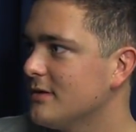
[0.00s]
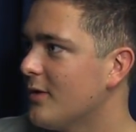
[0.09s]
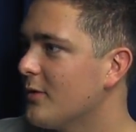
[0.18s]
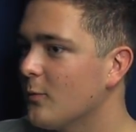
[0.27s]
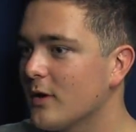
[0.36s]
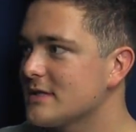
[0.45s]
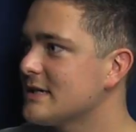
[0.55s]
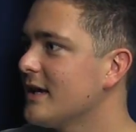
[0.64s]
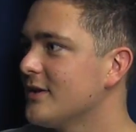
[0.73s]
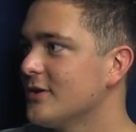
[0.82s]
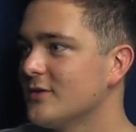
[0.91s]
I want to work
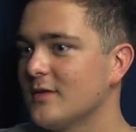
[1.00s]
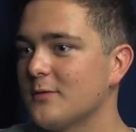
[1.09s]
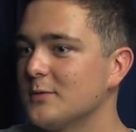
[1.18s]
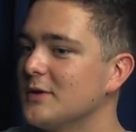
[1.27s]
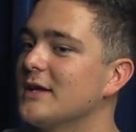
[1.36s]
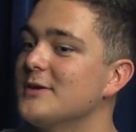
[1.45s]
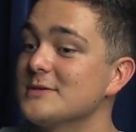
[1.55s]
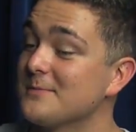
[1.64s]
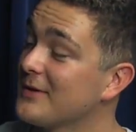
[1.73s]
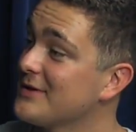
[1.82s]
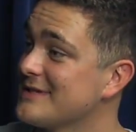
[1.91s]
together. I really like you as a
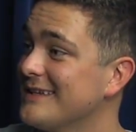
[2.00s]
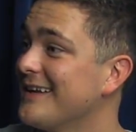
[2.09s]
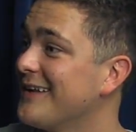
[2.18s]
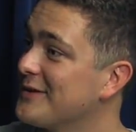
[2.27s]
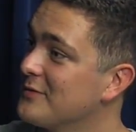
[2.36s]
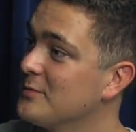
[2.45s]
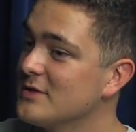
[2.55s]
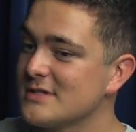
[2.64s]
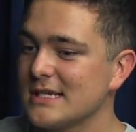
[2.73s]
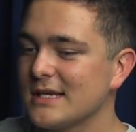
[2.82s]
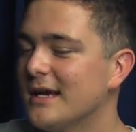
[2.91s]
person, and I love your
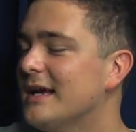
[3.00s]
music,